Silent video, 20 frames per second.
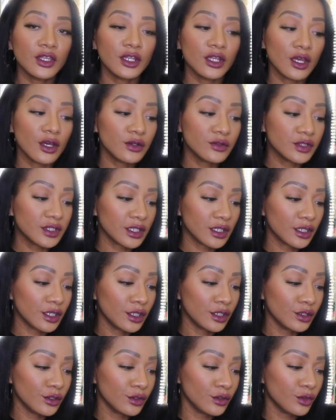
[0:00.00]
the notes
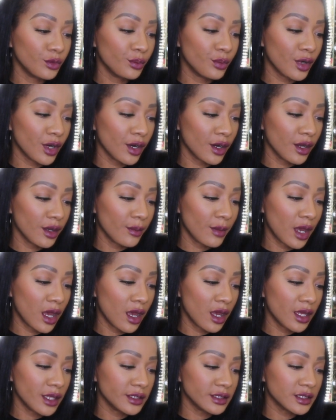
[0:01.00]
include
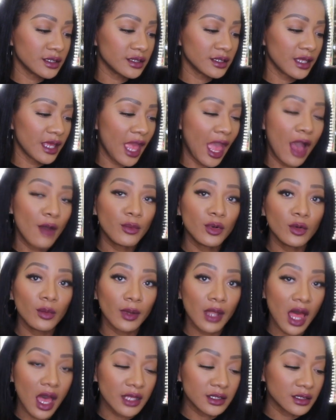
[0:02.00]
bergamot, apple
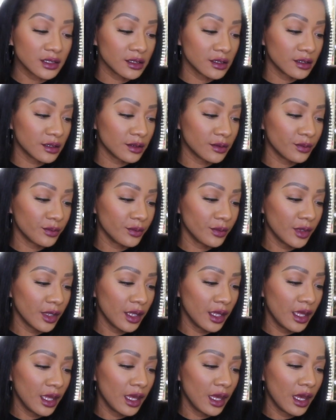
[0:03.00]
blossom,
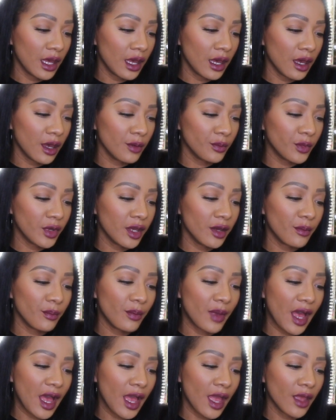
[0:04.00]
um,
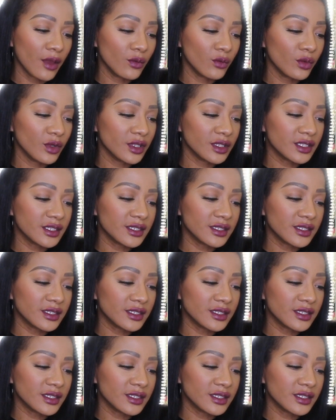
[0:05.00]
combined with